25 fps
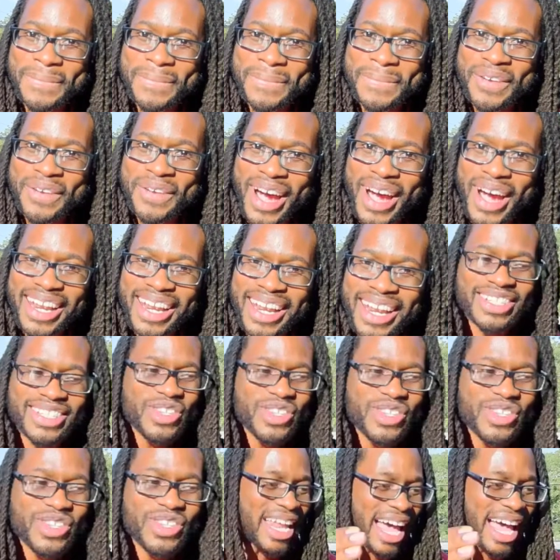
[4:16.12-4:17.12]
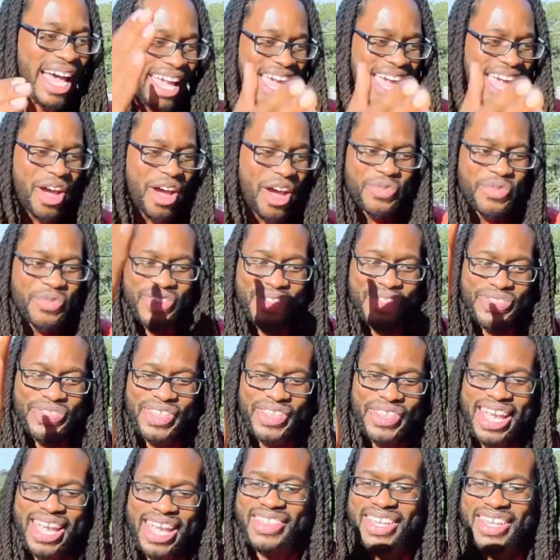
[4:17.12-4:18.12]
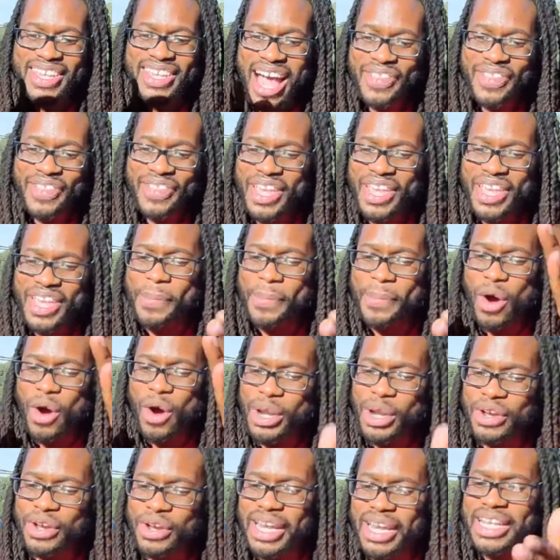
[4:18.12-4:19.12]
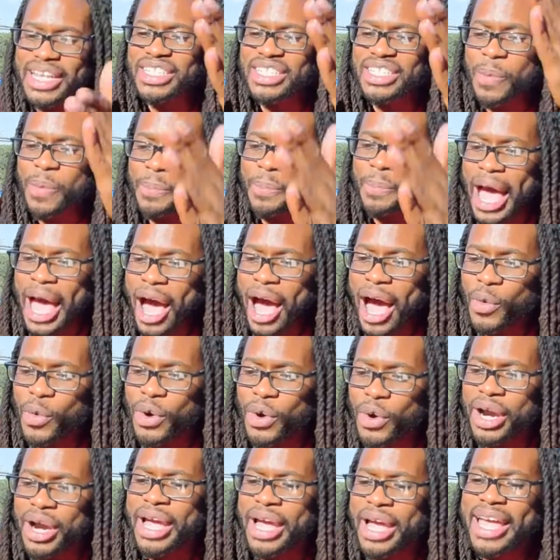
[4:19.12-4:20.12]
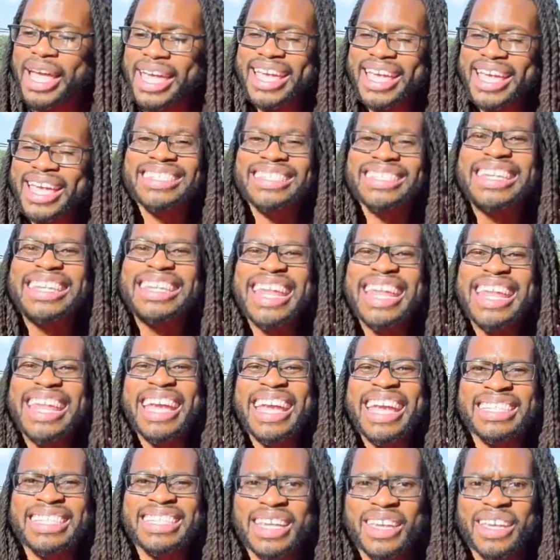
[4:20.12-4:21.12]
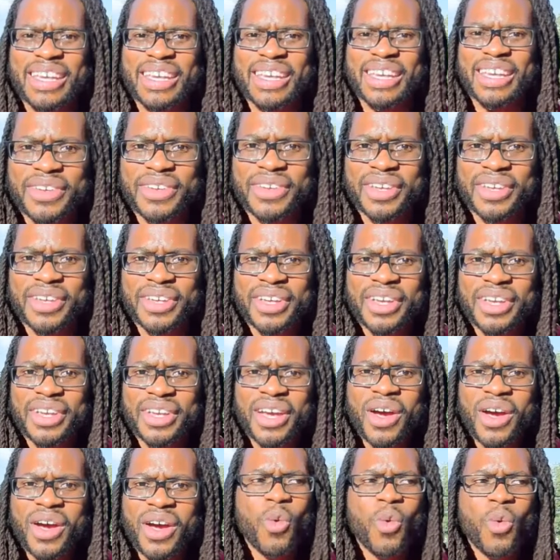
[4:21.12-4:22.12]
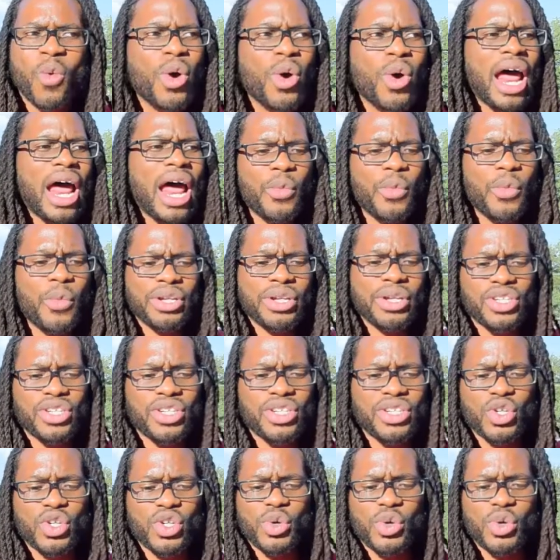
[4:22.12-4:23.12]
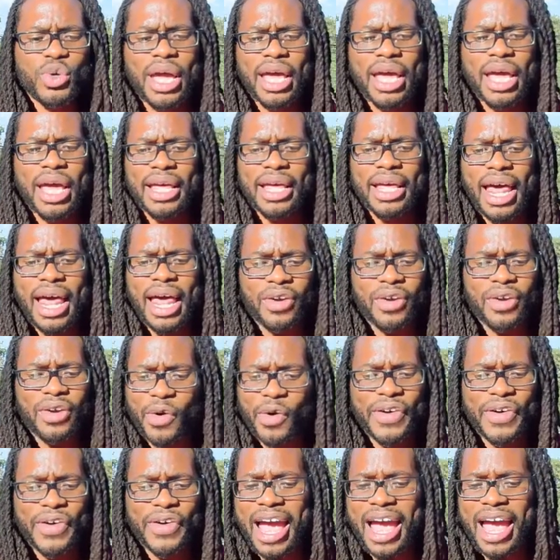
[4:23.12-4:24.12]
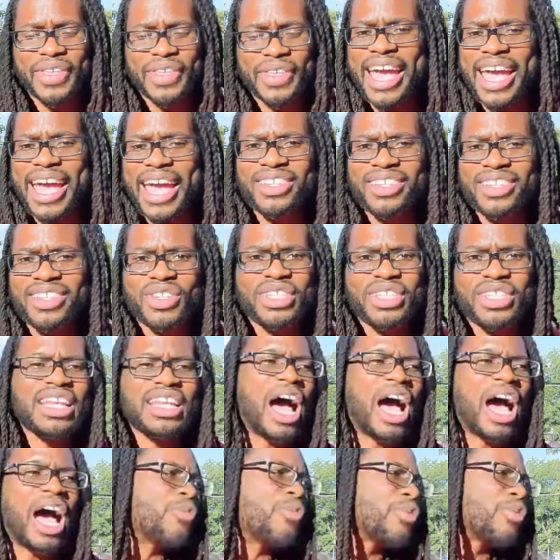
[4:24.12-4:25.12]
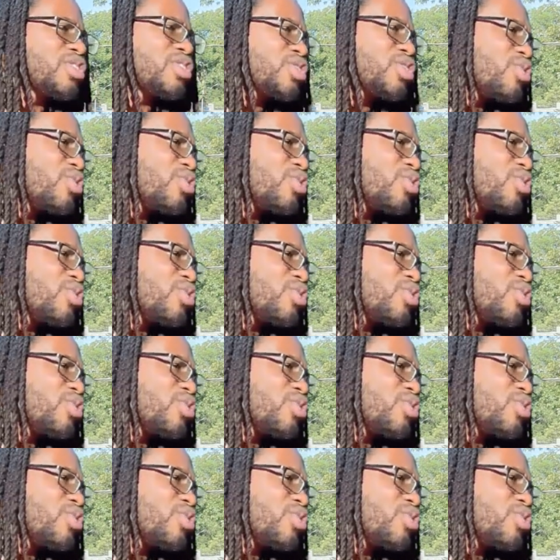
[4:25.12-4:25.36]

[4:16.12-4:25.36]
right? And so it's like everything that I think about when it relates to power is negative. What I want to do, and I don't know if I have the answers, is I want to